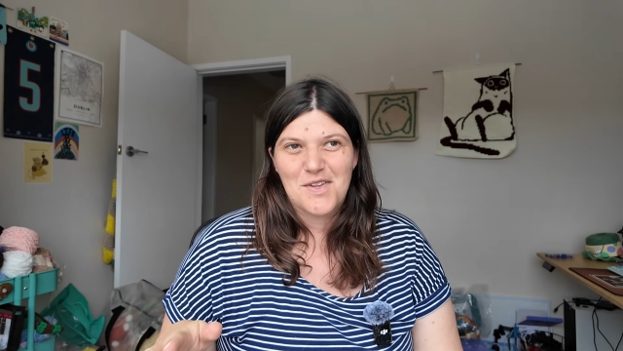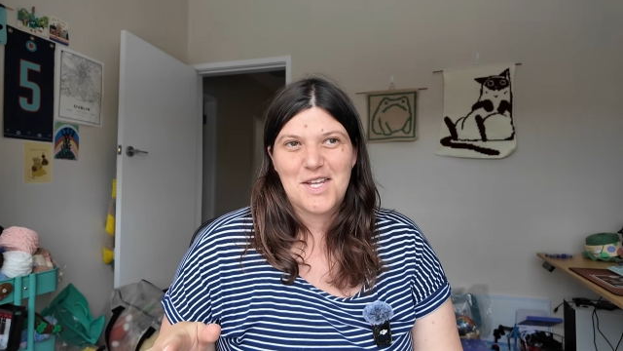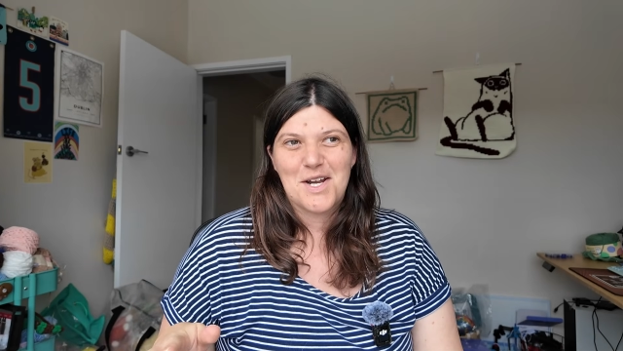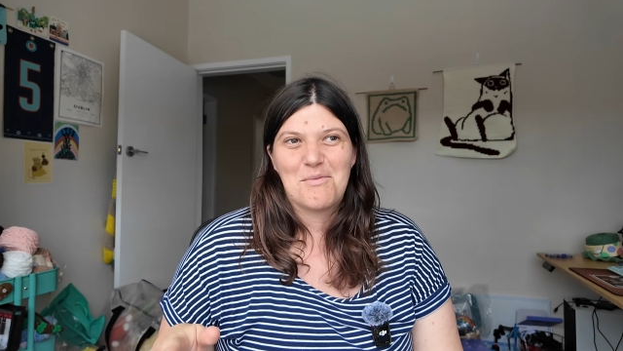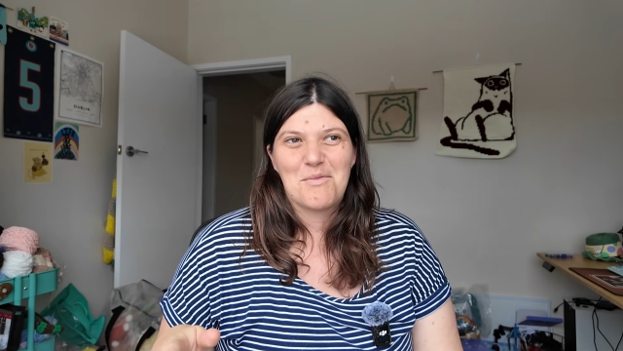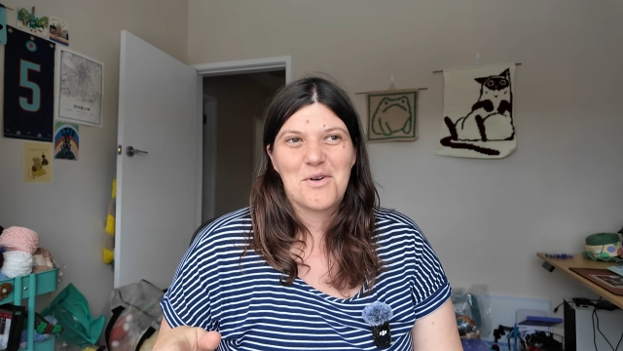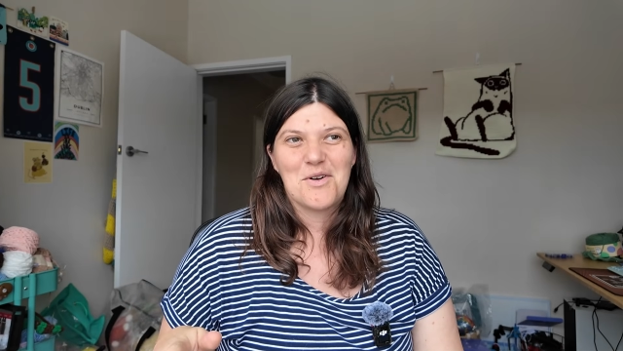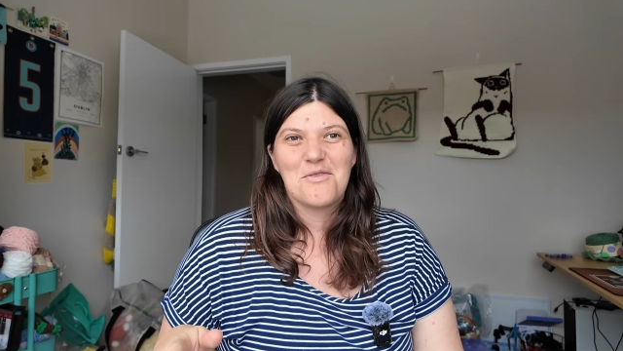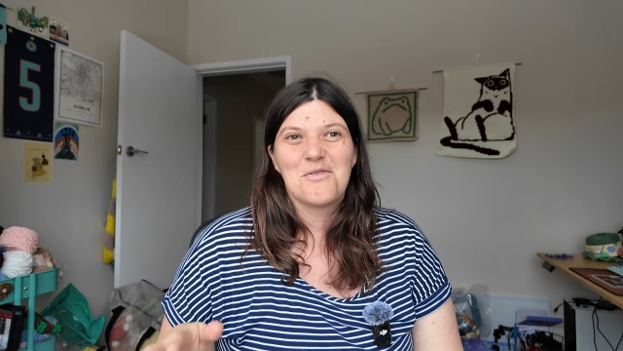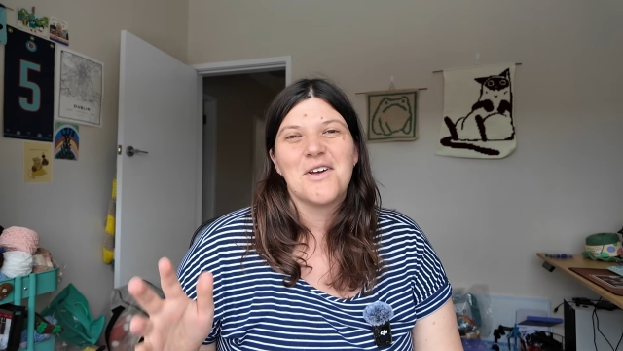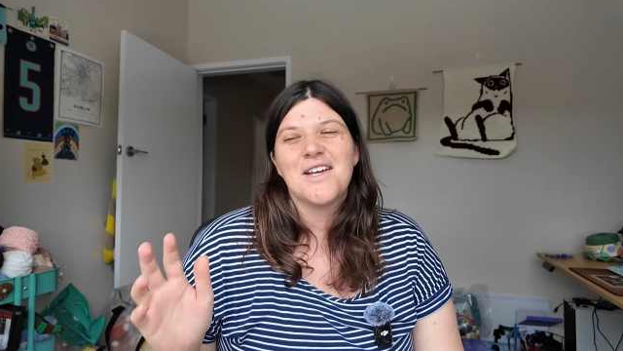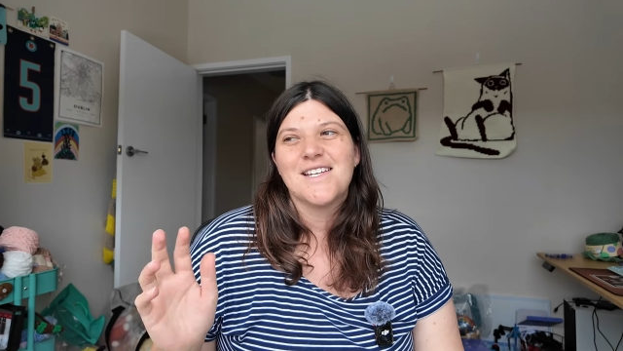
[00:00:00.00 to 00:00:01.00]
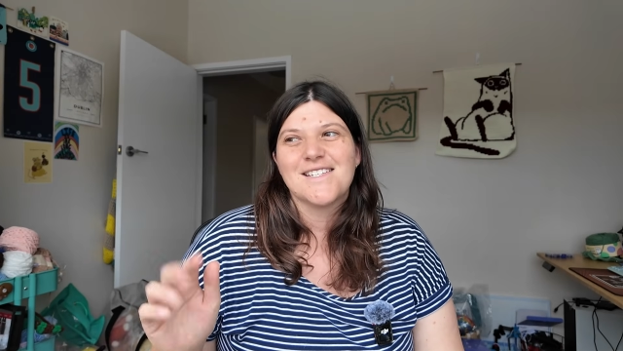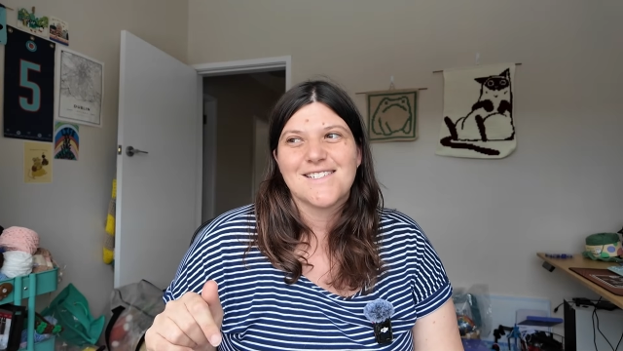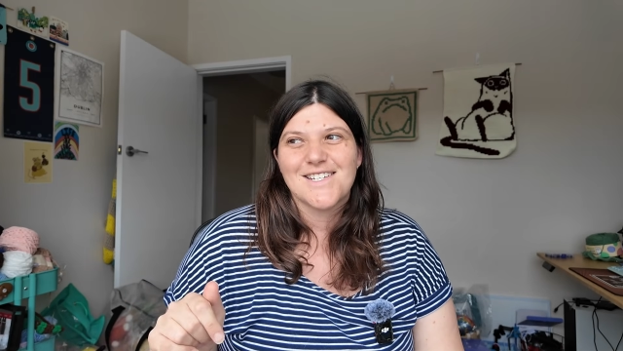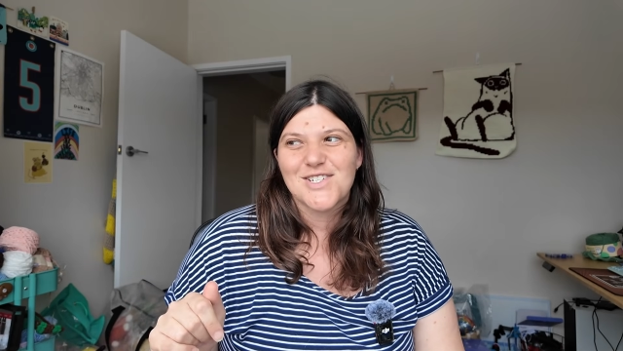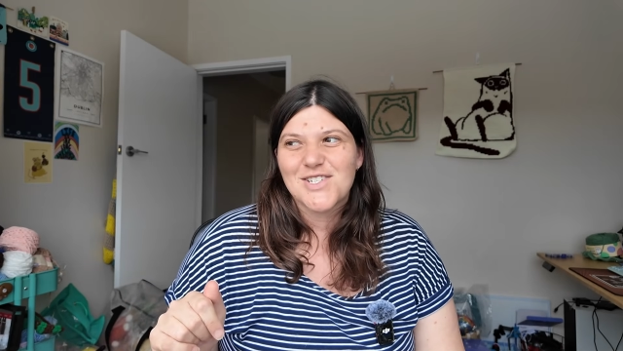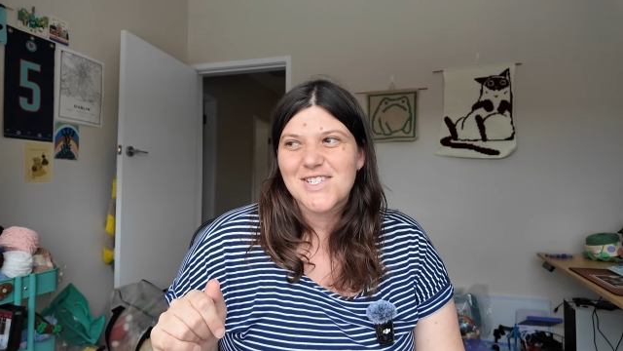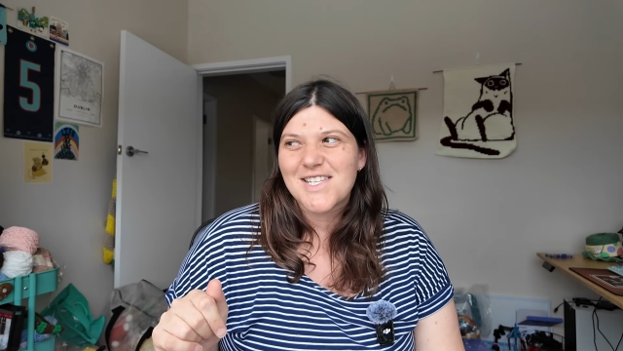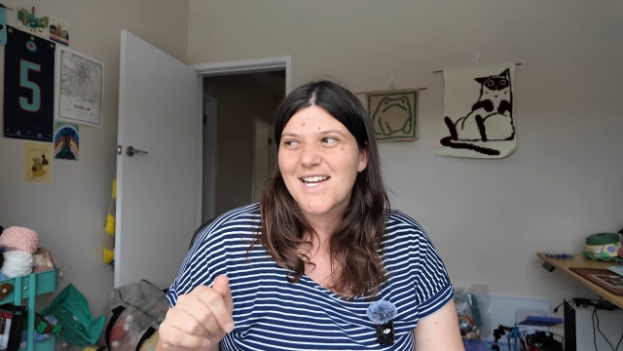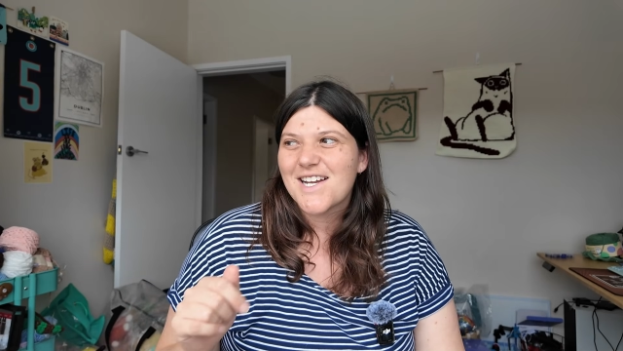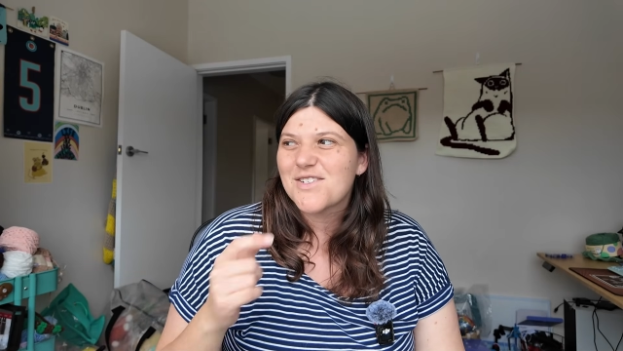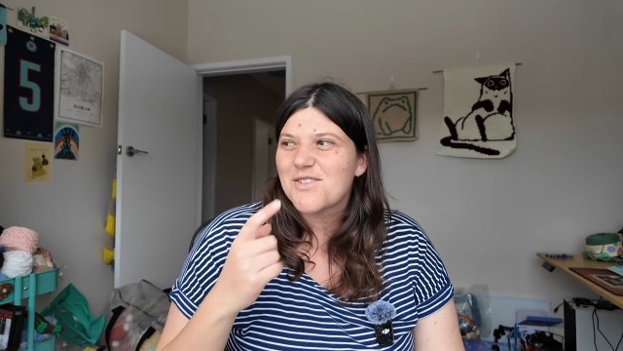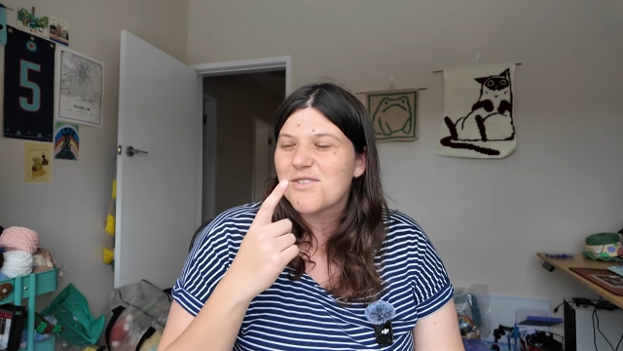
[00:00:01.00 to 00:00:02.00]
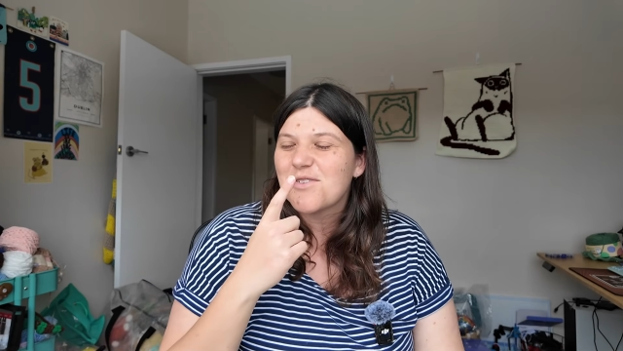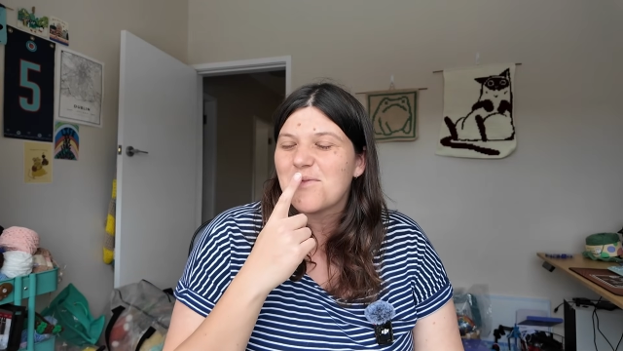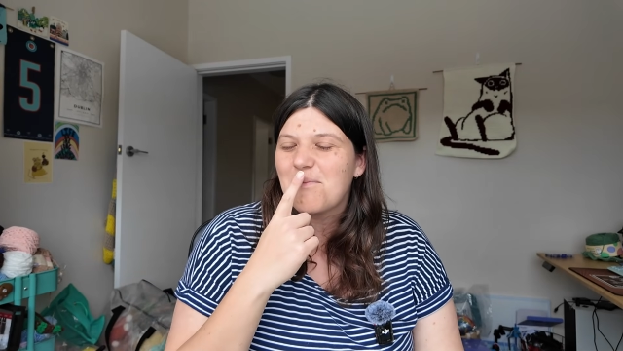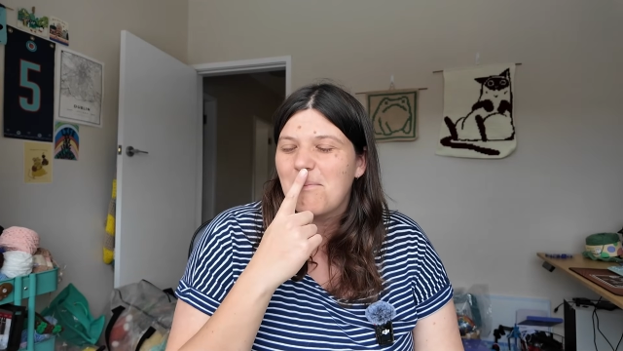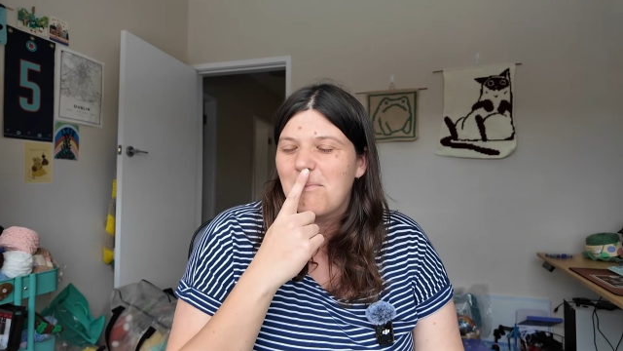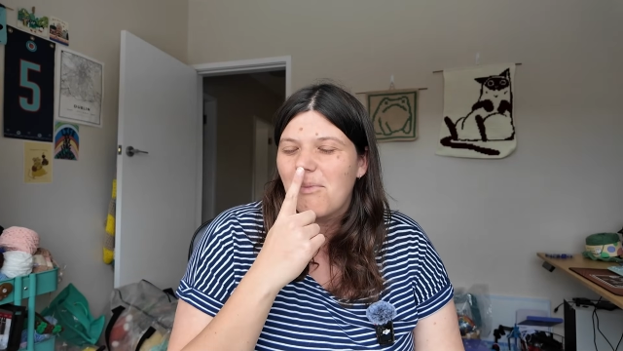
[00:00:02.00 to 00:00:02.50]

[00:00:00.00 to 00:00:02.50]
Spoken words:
the number of stitches that I do,